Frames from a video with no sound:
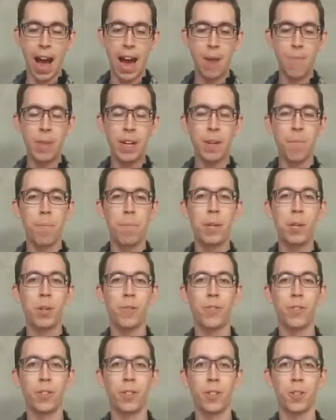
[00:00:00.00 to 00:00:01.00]
I made a
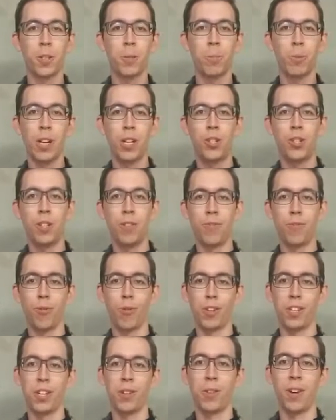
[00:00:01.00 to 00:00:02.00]
beautiful little spreadsheet
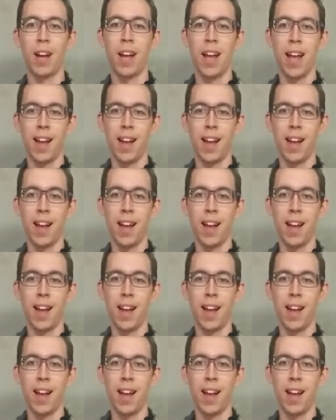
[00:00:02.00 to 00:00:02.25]
for you.